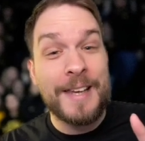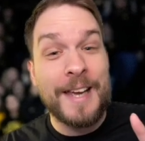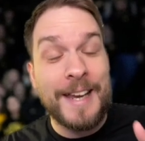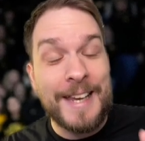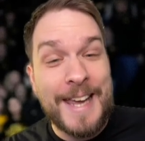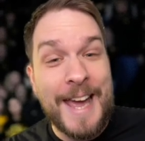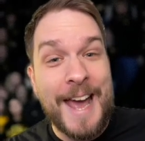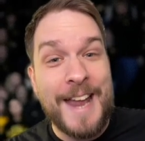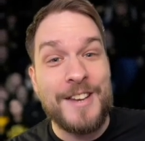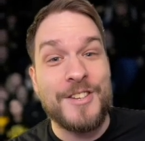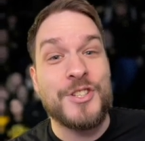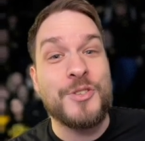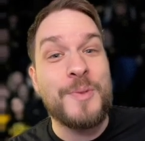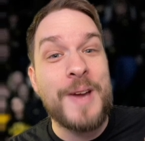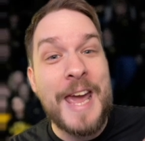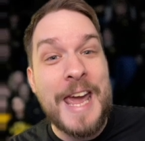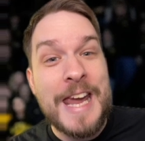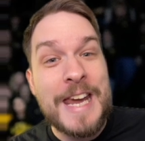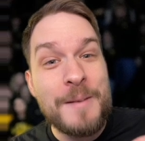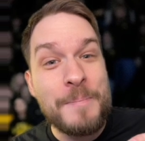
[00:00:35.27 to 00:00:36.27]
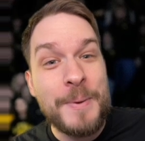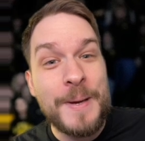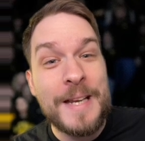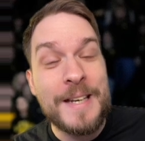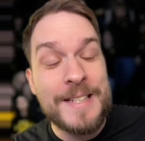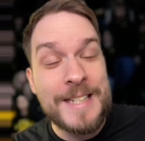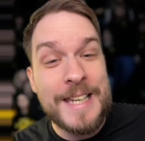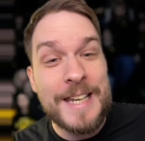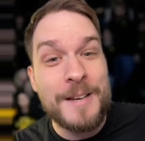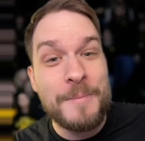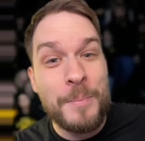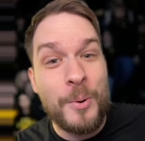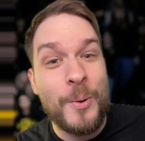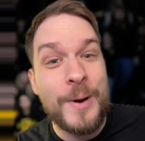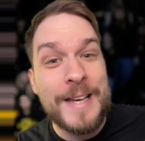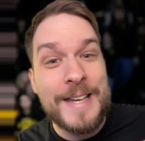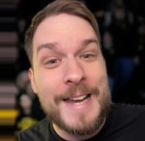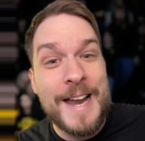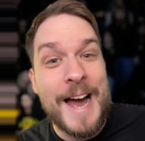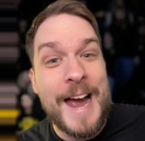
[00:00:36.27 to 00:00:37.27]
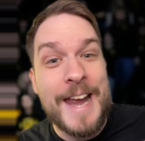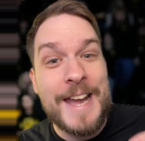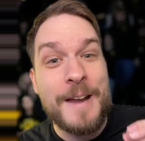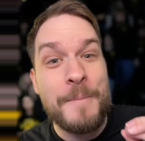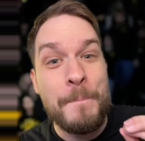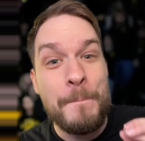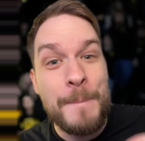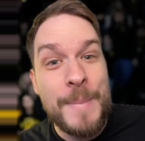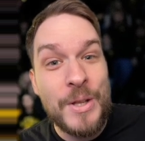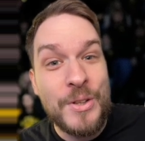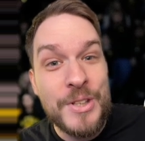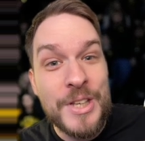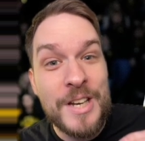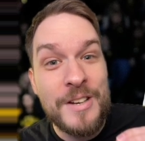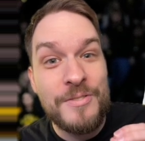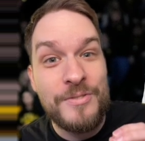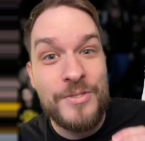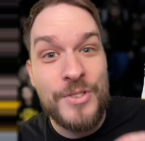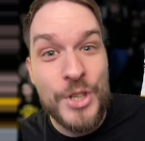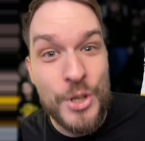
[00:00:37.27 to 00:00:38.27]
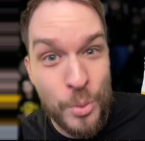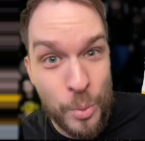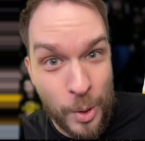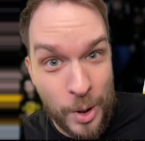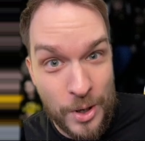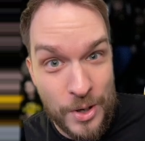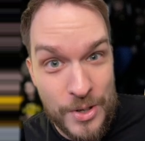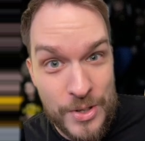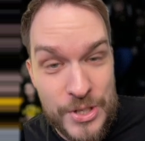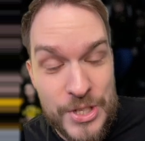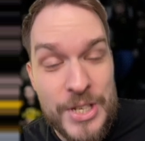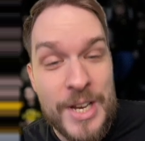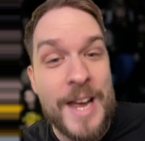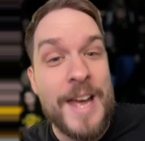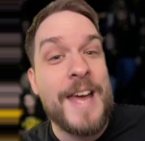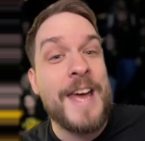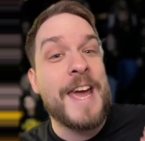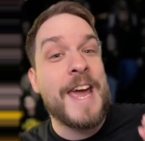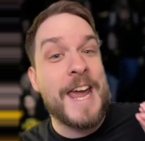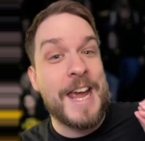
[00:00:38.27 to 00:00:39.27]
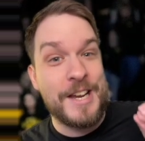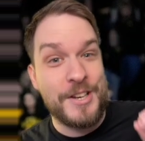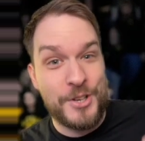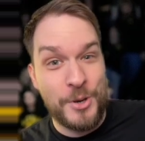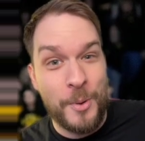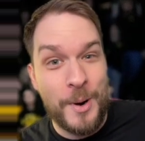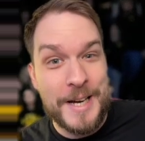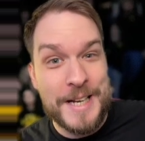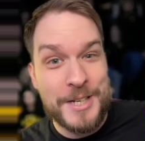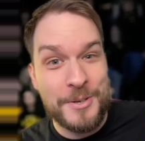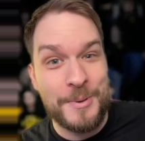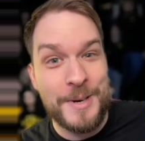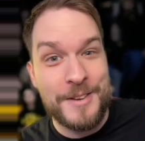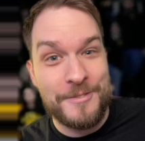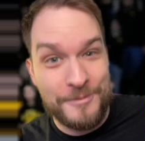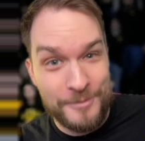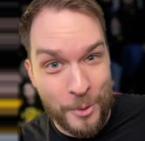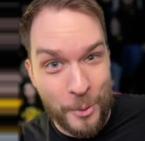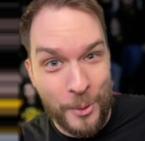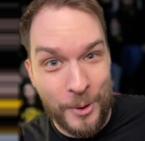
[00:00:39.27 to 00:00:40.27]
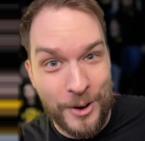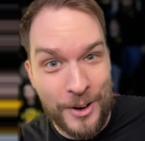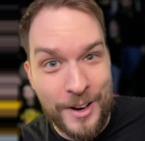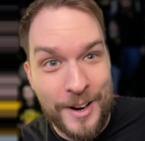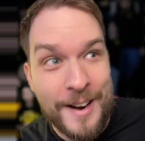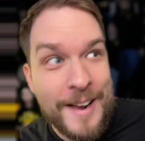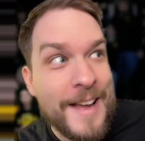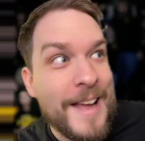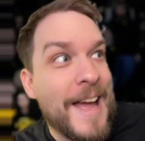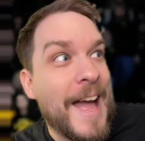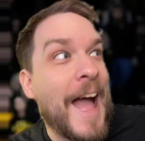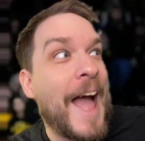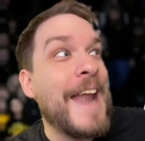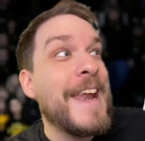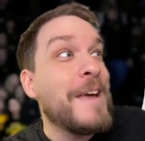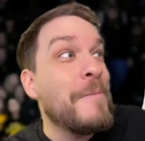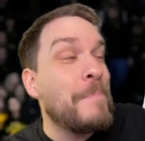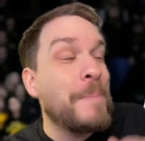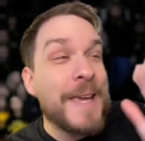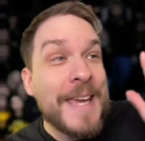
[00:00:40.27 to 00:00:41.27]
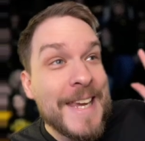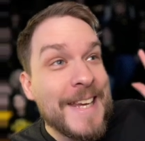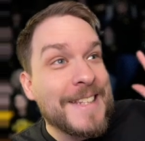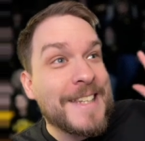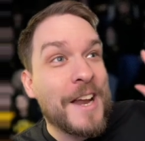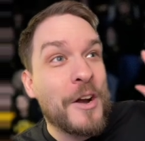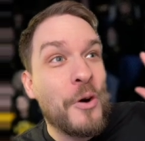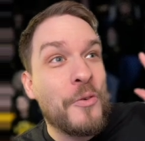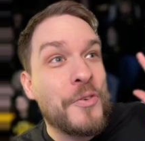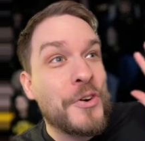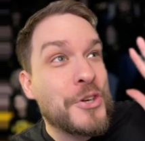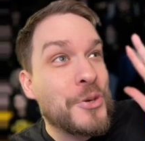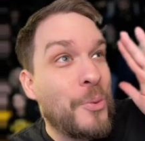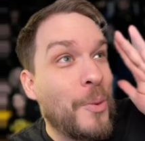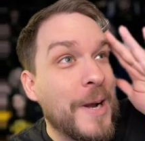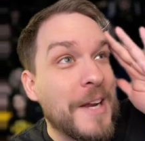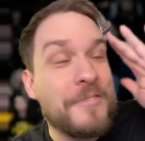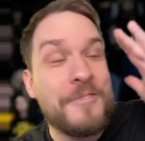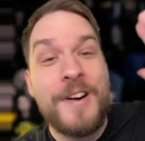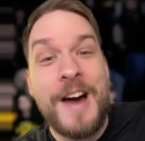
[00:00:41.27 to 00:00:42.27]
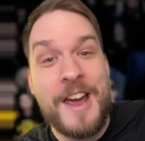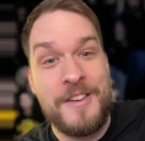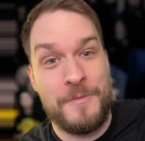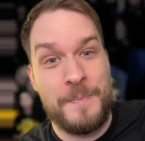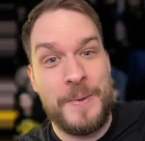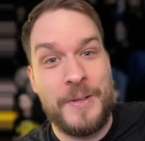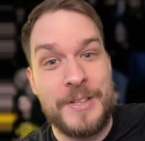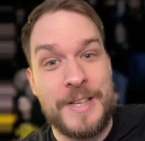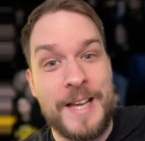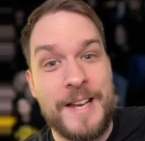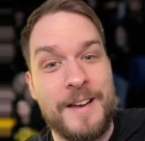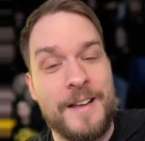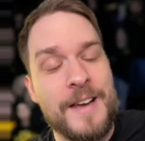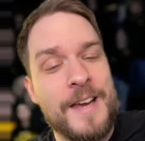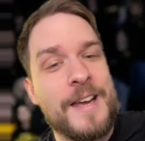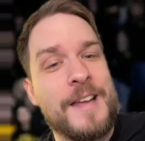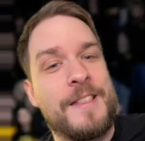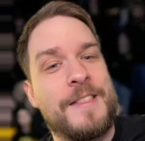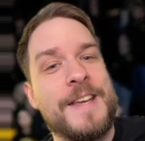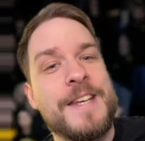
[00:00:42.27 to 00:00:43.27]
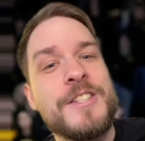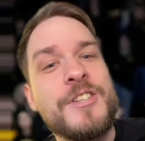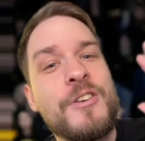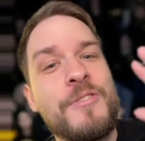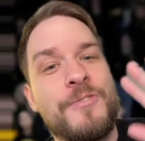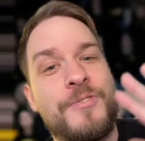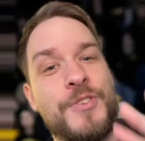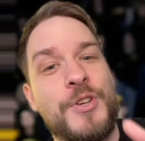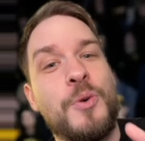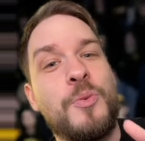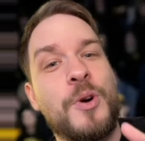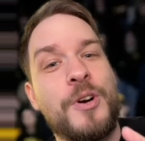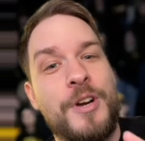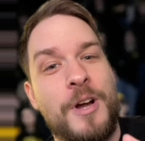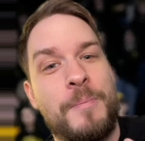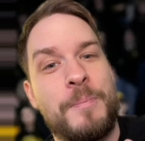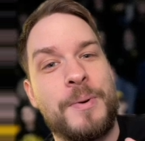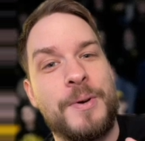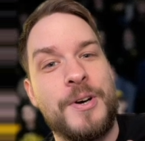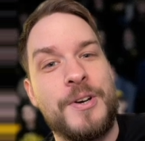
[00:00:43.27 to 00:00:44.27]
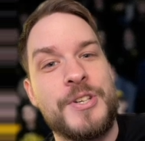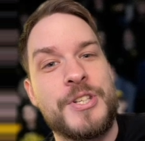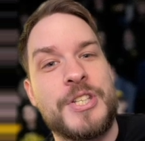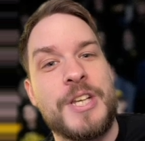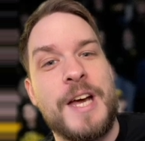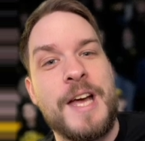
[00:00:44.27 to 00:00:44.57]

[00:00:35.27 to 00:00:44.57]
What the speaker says: again to 18.9 million viewers in 2024, and it peaked at over 25 million. These are viewer numbers